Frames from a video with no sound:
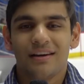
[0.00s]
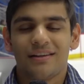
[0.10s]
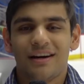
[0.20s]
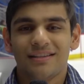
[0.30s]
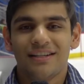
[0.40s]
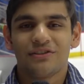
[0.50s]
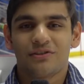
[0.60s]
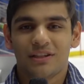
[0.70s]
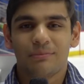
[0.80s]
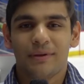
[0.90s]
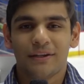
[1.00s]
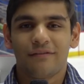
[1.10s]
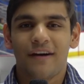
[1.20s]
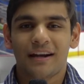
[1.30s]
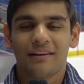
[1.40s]
The Huskies are set to play their
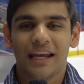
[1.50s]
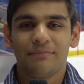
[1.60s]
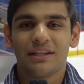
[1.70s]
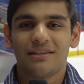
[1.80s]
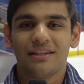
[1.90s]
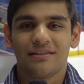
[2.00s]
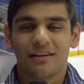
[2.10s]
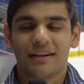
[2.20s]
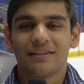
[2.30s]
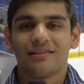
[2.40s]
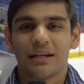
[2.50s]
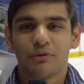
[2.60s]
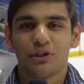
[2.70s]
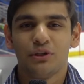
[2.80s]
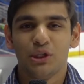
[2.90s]
final game this season against the
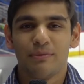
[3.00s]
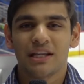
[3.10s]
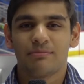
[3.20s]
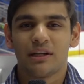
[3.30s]
number two UMass